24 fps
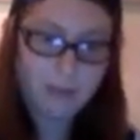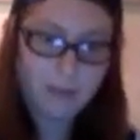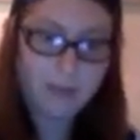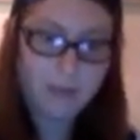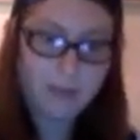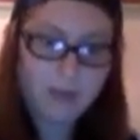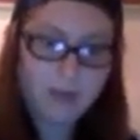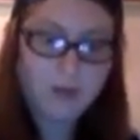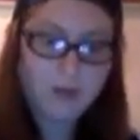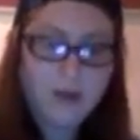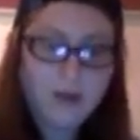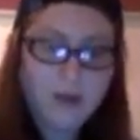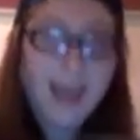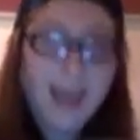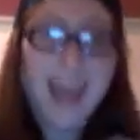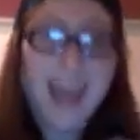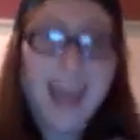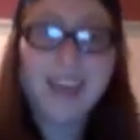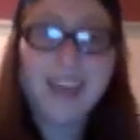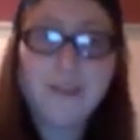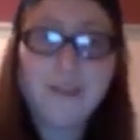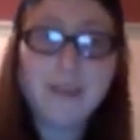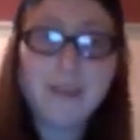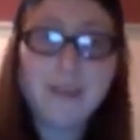
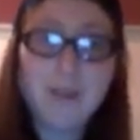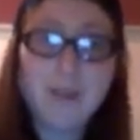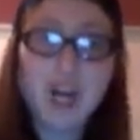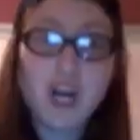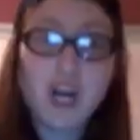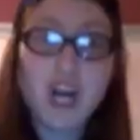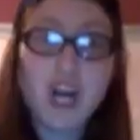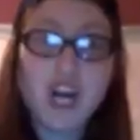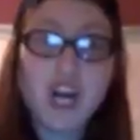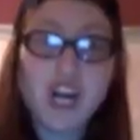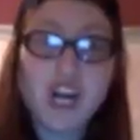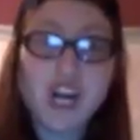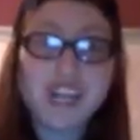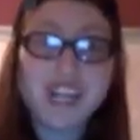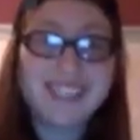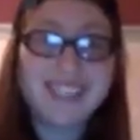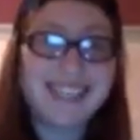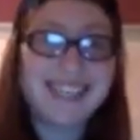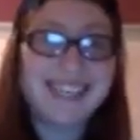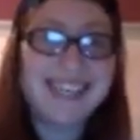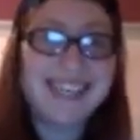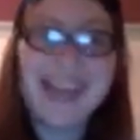Angry Birds!